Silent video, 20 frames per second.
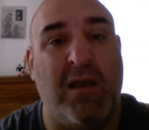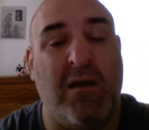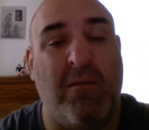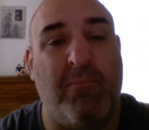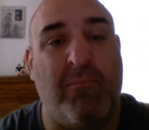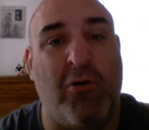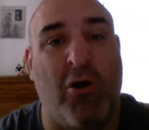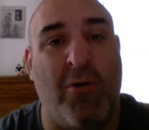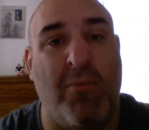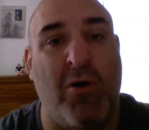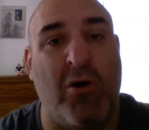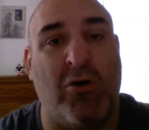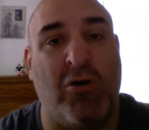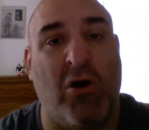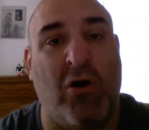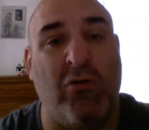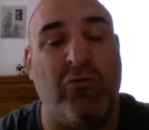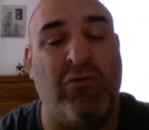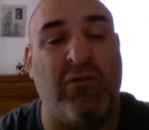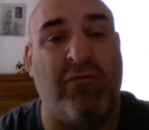Promo
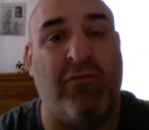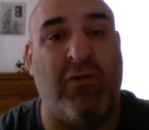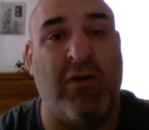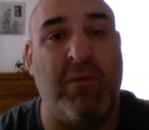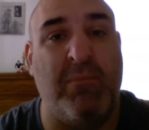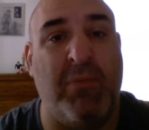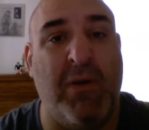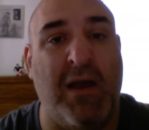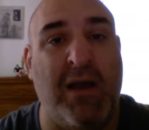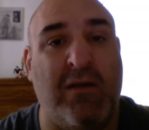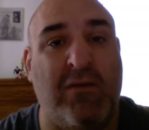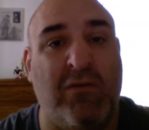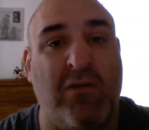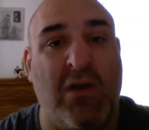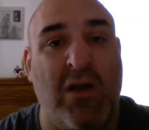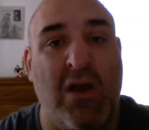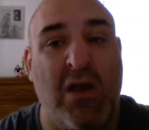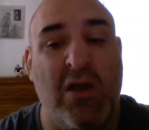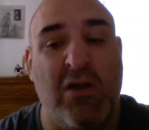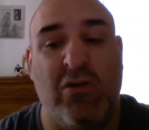codes and free picks.
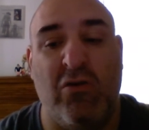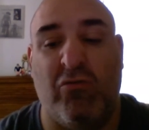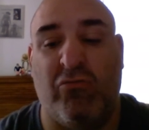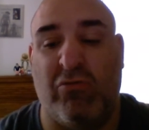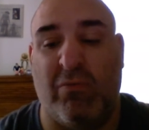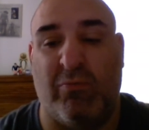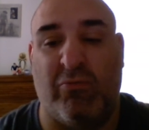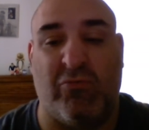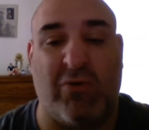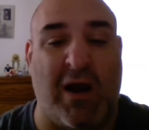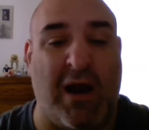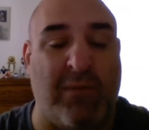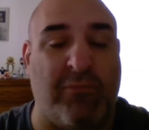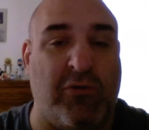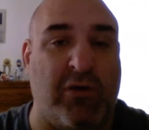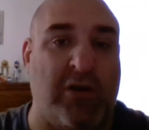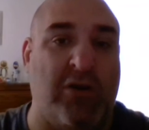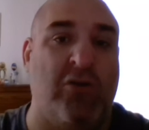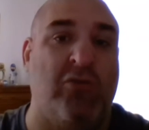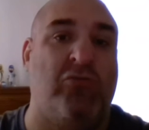You subscribe to
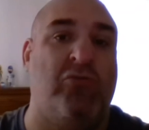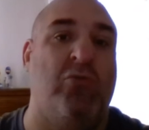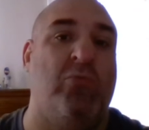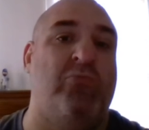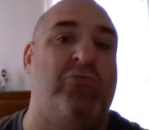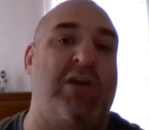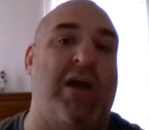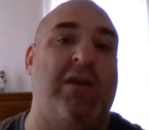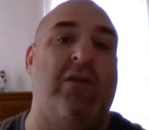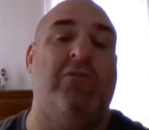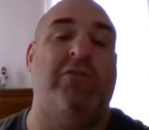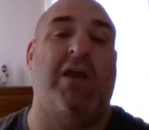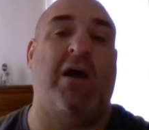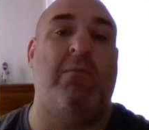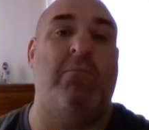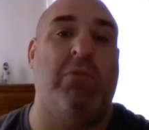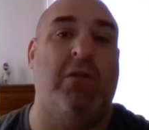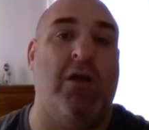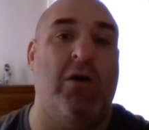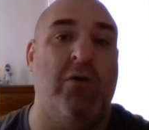the YouTube channel down
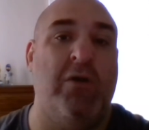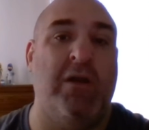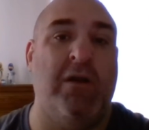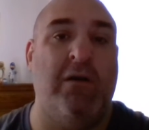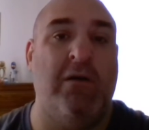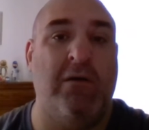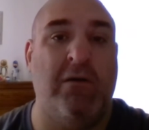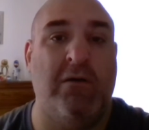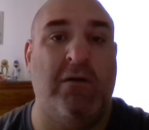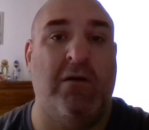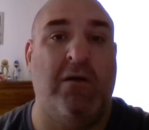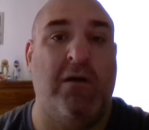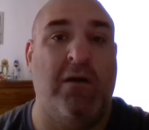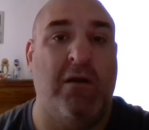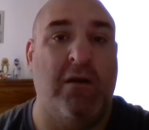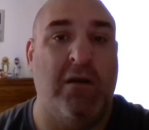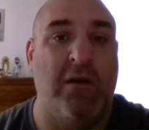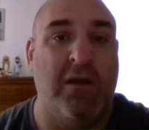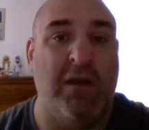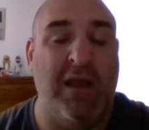below here.
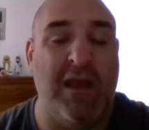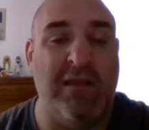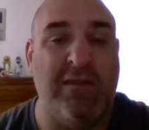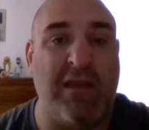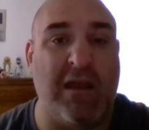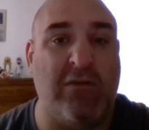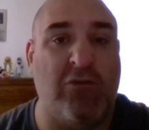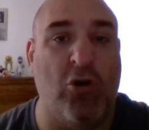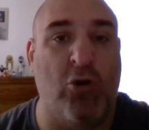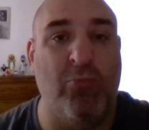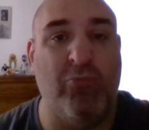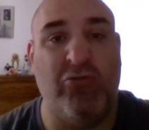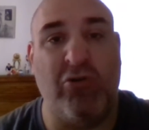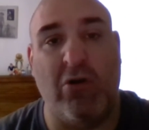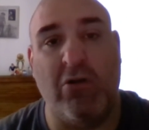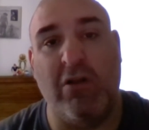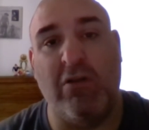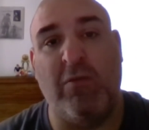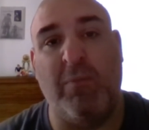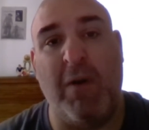Hit that
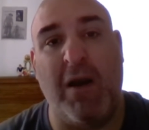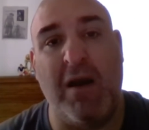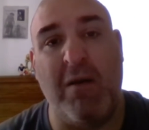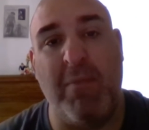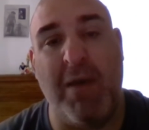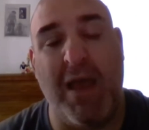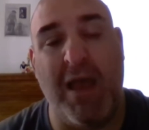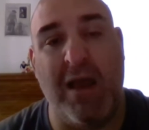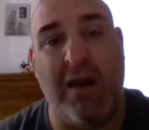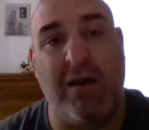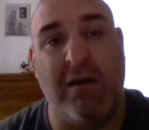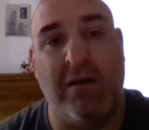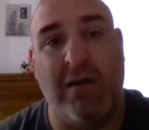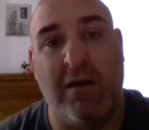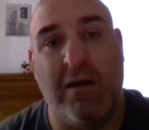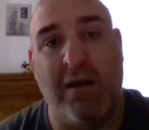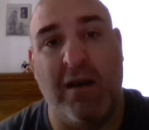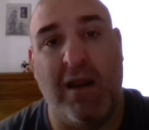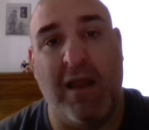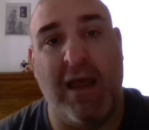tombstone, let's bury the man.
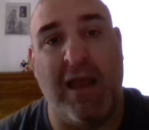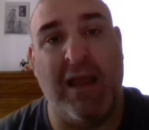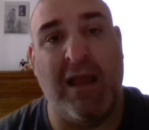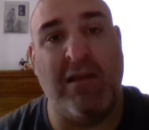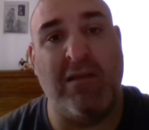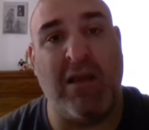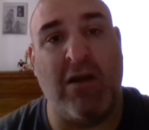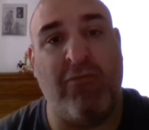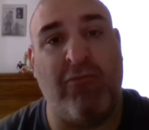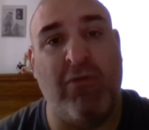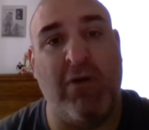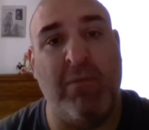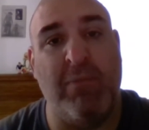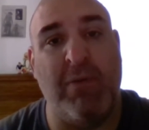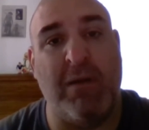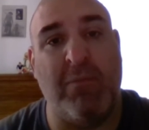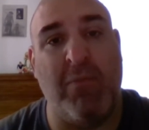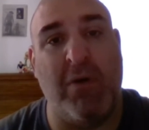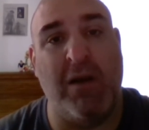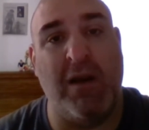And get that free
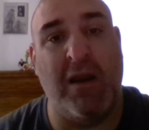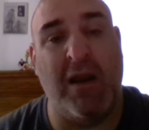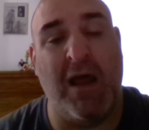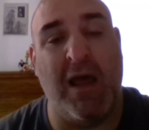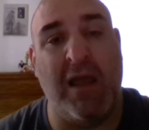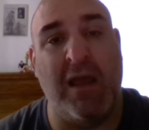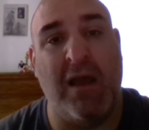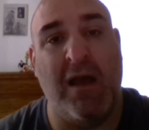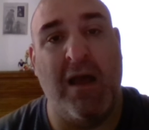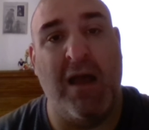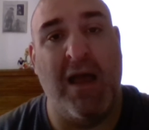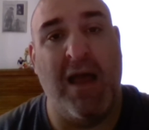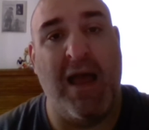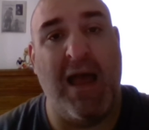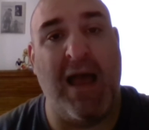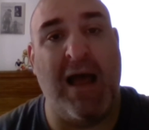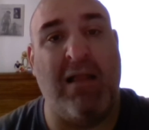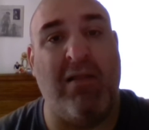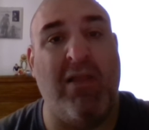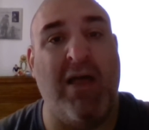pick money today.
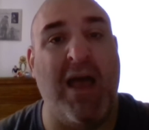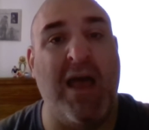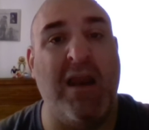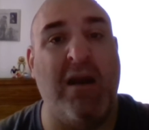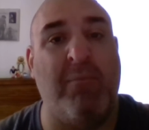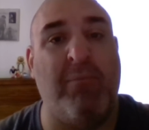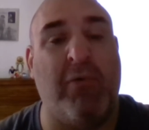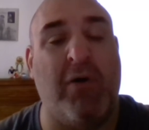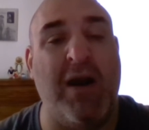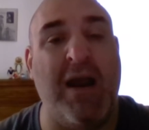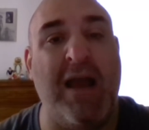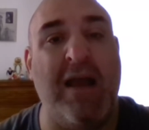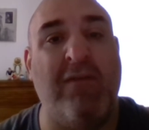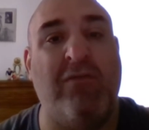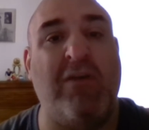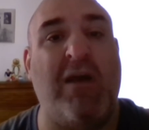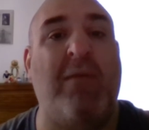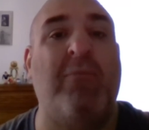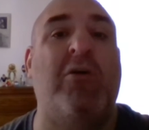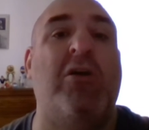Atlanta
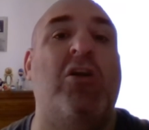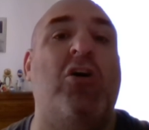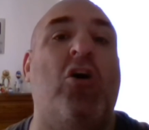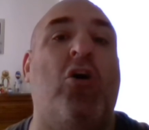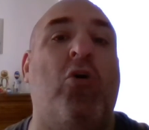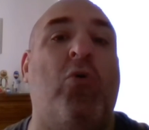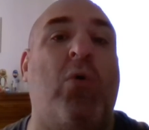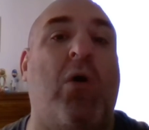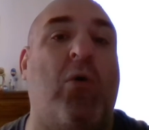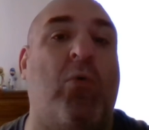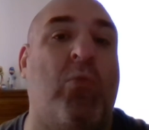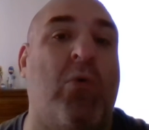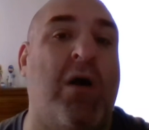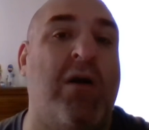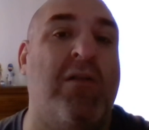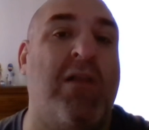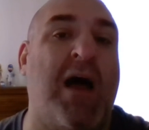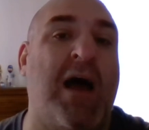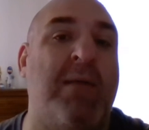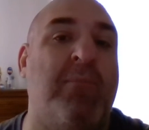Braves, I'm going to go
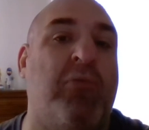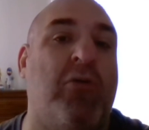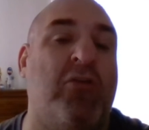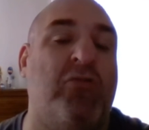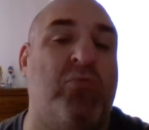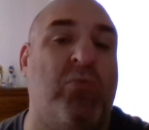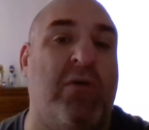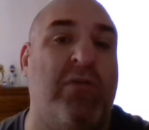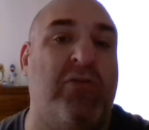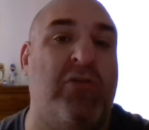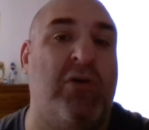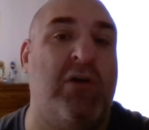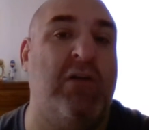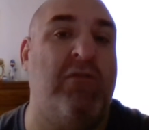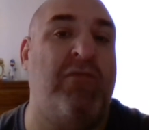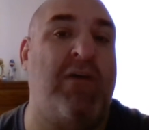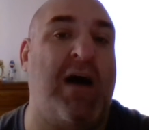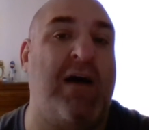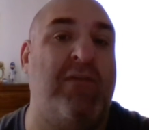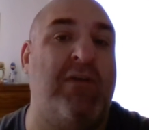run line plus
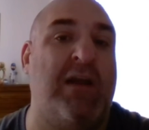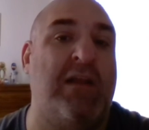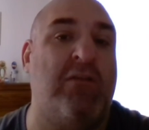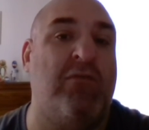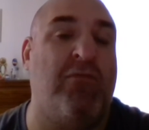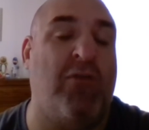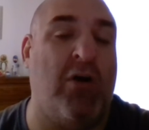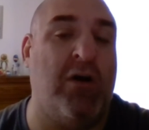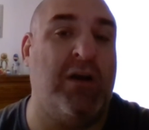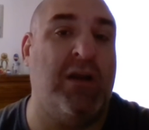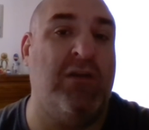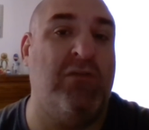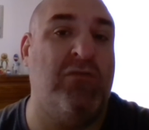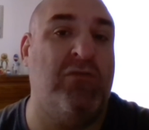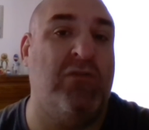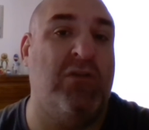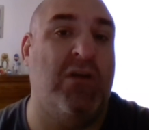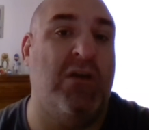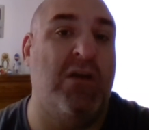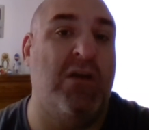135 against Vargas.